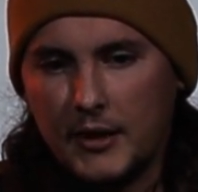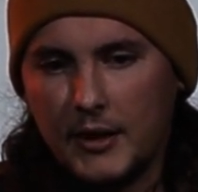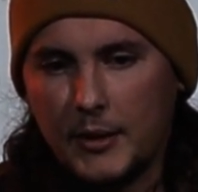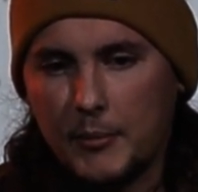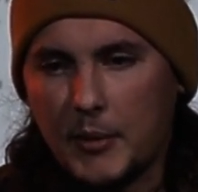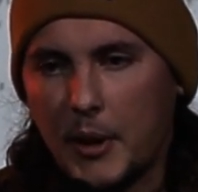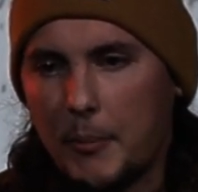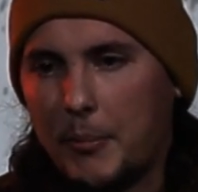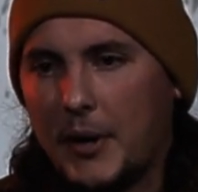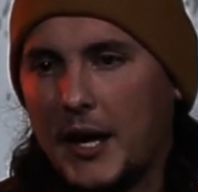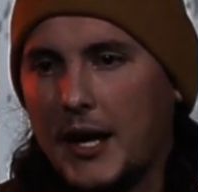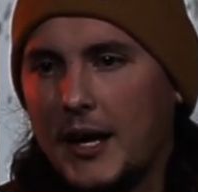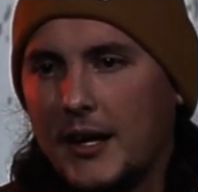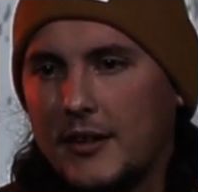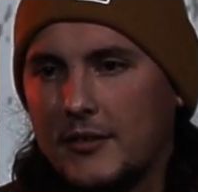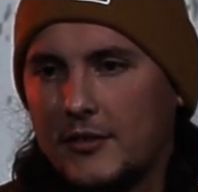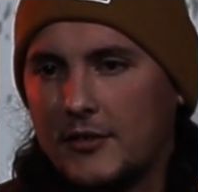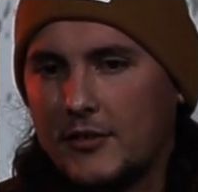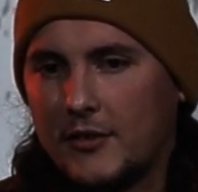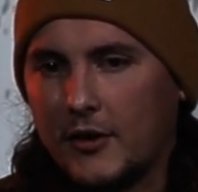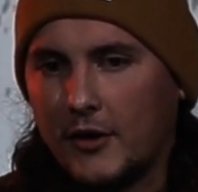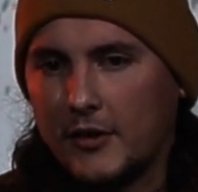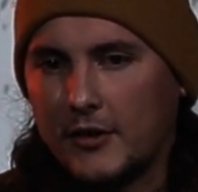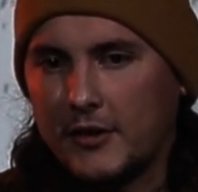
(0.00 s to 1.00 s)
And my pants
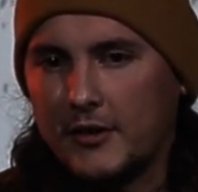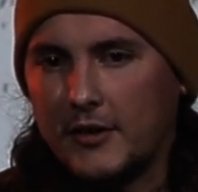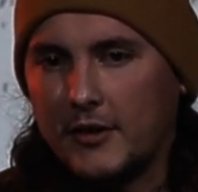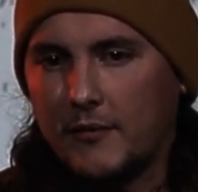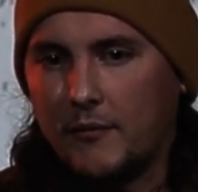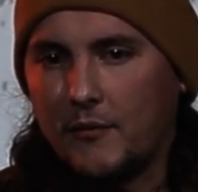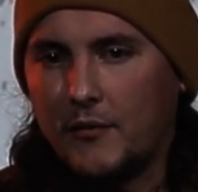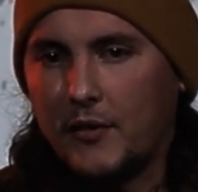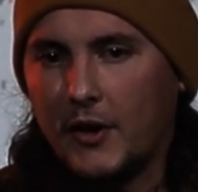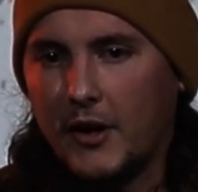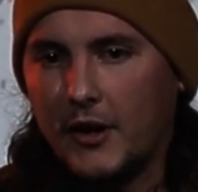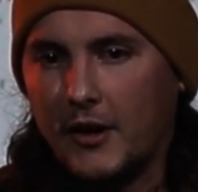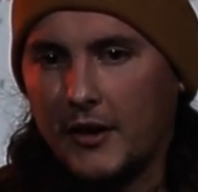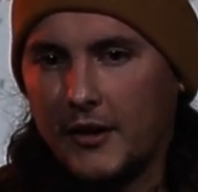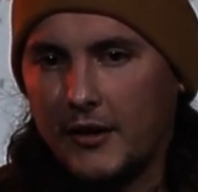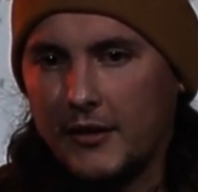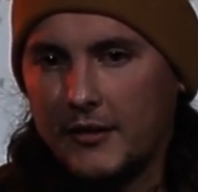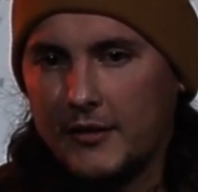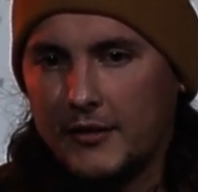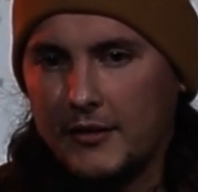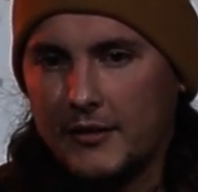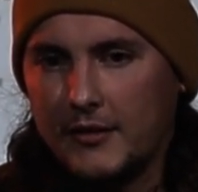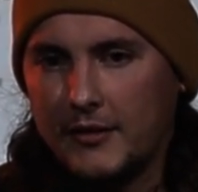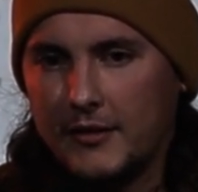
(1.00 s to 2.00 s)
started to
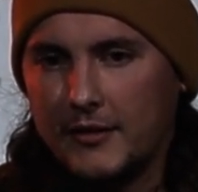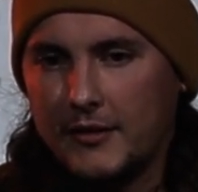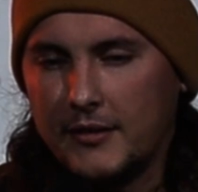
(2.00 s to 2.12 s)
fall.